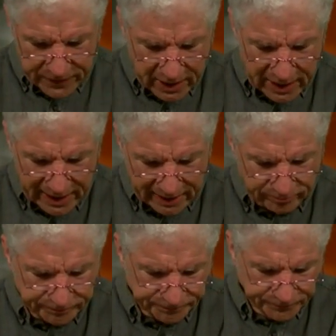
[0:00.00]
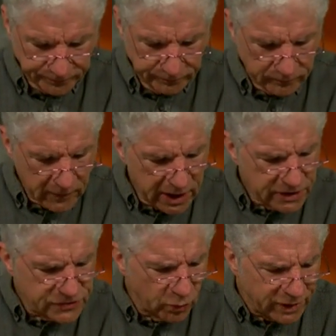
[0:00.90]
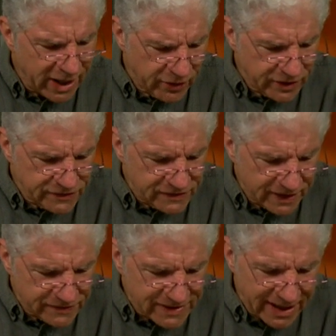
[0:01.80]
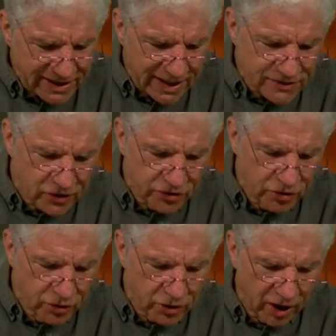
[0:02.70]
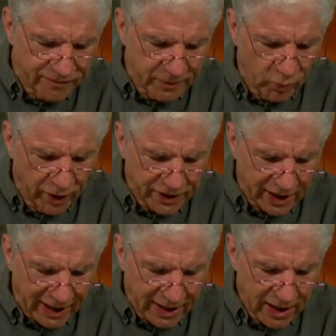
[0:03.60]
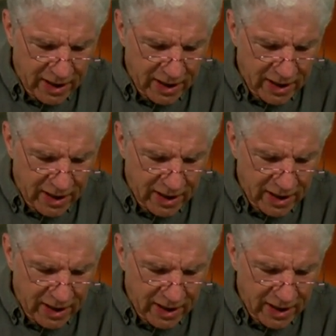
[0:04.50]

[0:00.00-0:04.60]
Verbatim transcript: Um, so Karen says, 10 days on your Kaufmann 1 diet,